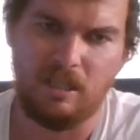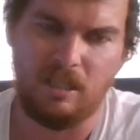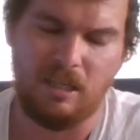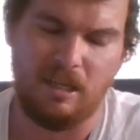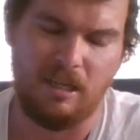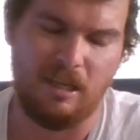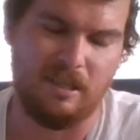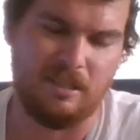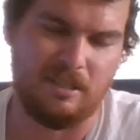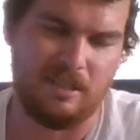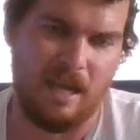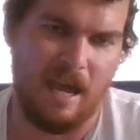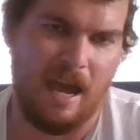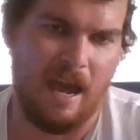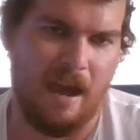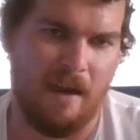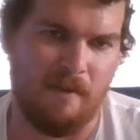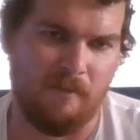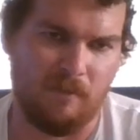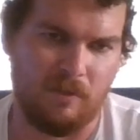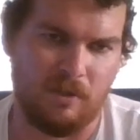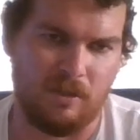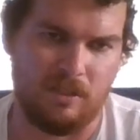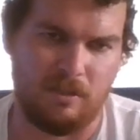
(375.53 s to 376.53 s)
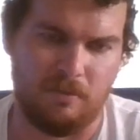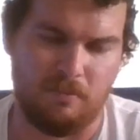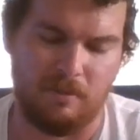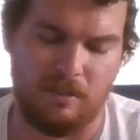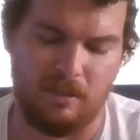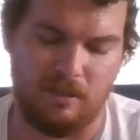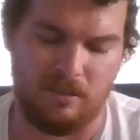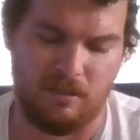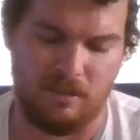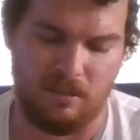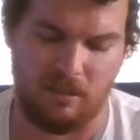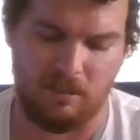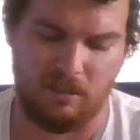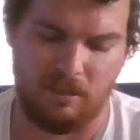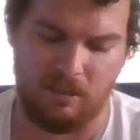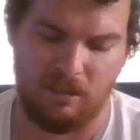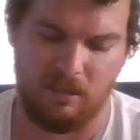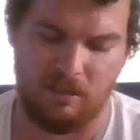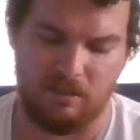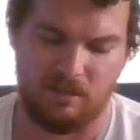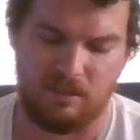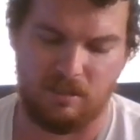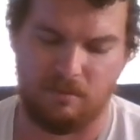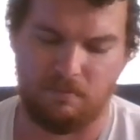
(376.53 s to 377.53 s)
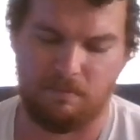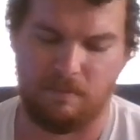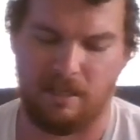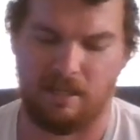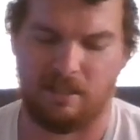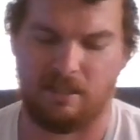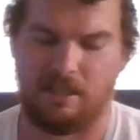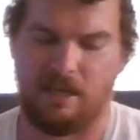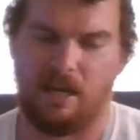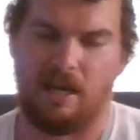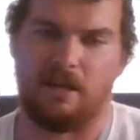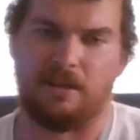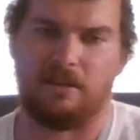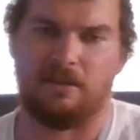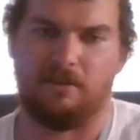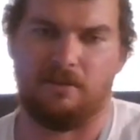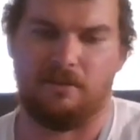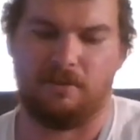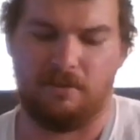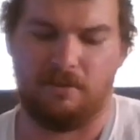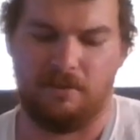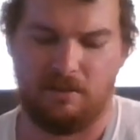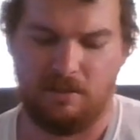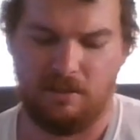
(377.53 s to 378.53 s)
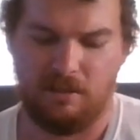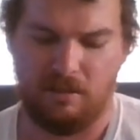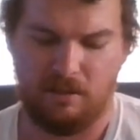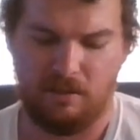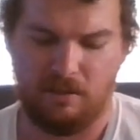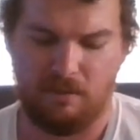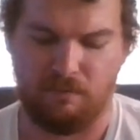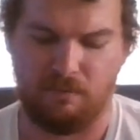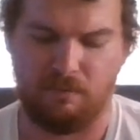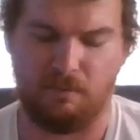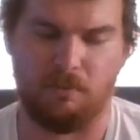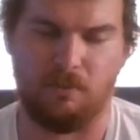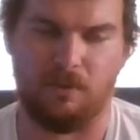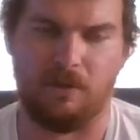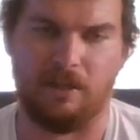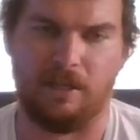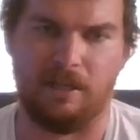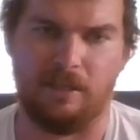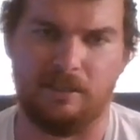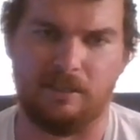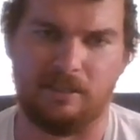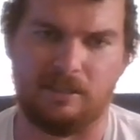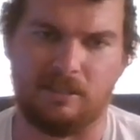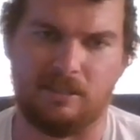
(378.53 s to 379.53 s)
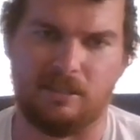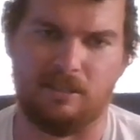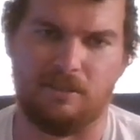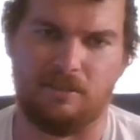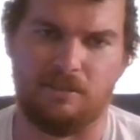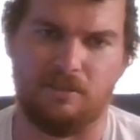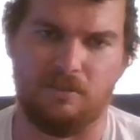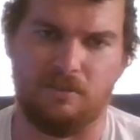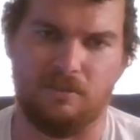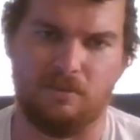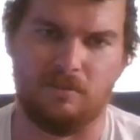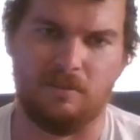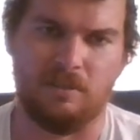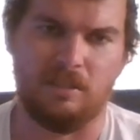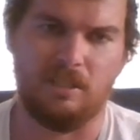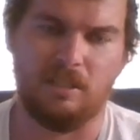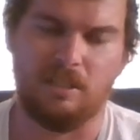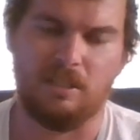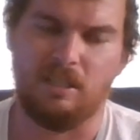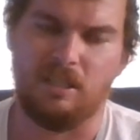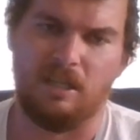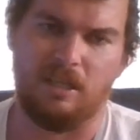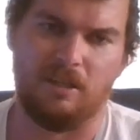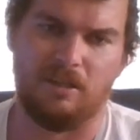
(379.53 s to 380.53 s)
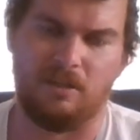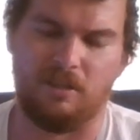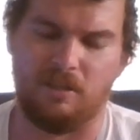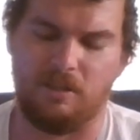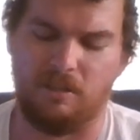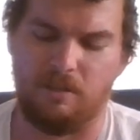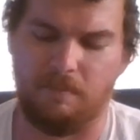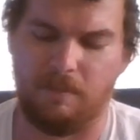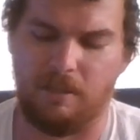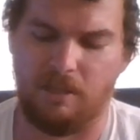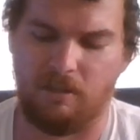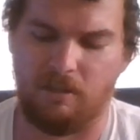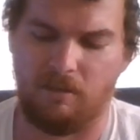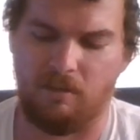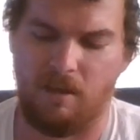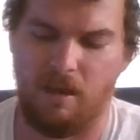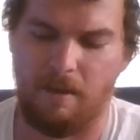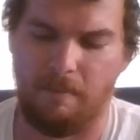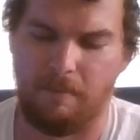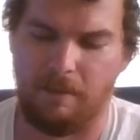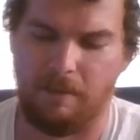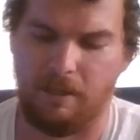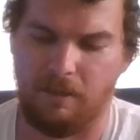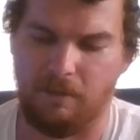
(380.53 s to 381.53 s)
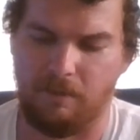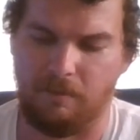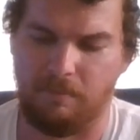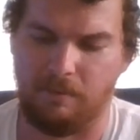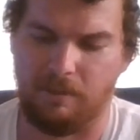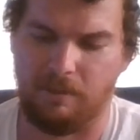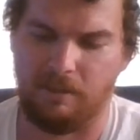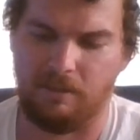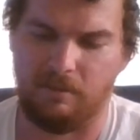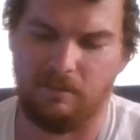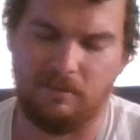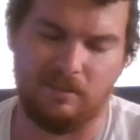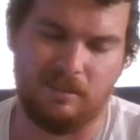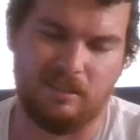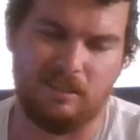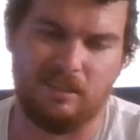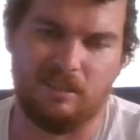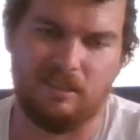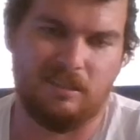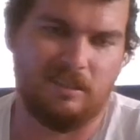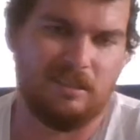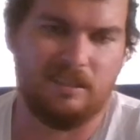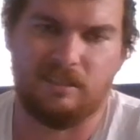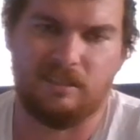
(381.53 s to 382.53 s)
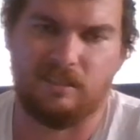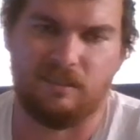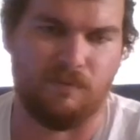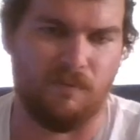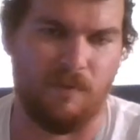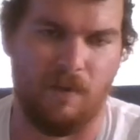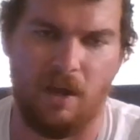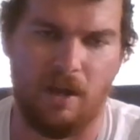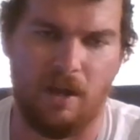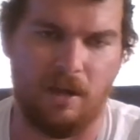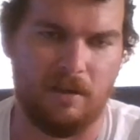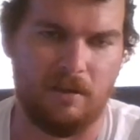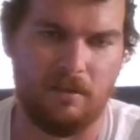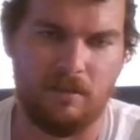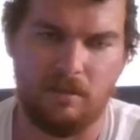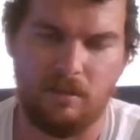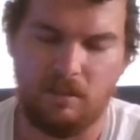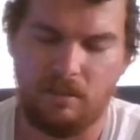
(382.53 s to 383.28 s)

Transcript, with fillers: It's average, but it's nothing spectacular from what I listened to. It could have been a lot better, but it's fine.